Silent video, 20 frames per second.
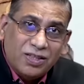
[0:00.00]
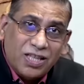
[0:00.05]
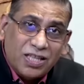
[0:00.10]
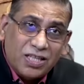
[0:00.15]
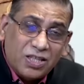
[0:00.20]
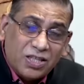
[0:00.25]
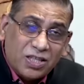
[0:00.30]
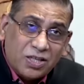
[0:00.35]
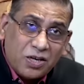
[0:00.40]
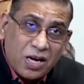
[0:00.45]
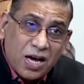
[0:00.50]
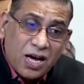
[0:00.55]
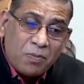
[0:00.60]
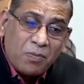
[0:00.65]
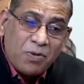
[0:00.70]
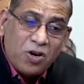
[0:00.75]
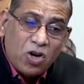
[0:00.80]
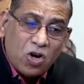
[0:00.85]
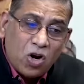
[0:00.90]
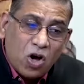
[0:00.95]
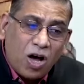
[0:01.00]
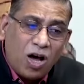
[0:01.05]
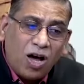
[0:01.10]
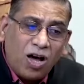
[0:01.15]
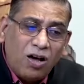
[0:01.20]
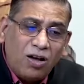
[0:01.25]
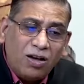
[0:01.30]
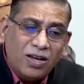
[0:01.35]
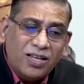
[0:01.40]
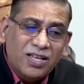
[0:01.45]
this term
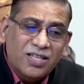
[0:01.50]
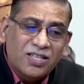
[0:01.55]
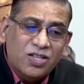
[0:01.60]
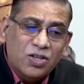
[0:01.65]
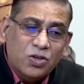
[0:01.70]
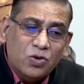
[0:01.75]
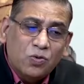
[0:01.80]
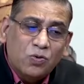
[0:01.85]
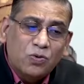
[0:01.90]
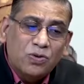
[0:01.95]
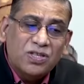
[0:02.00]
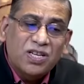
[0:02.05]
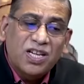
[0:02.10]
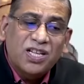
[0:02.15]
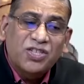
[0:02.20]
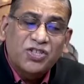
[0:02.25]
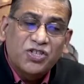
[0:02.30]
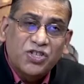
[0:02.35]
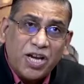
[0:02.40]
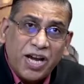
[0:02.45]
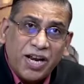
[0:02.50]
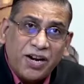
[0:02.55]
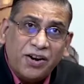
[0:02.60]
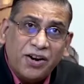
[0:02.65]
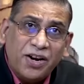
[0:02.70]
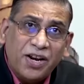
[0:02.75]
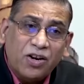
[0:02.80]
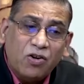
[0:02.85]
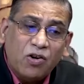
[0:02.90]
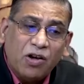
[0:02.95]
law is used in
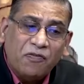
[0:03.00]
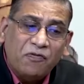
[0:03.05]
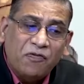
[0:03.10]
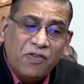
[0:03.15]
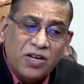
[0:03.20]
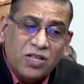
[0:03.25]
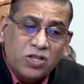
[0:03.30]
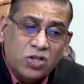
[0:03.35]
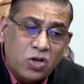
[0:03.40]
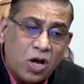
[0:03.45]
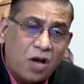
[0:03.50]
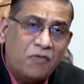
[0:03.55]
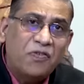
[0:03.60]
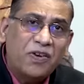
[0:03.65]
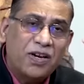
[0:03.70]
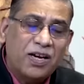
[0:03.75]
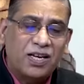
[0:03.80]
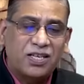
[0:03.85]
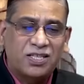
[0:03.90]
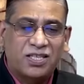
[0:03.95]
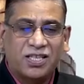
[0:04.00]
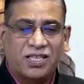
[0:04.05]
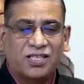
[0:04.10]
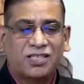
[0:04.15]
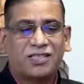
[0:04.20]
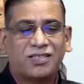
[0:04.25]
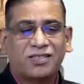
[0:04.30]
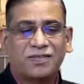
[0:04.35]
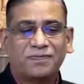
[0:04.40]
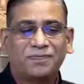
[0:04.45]
generic or philosophical
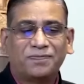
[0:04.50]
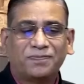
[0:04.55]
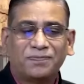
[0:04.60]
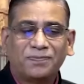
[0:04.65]
sense.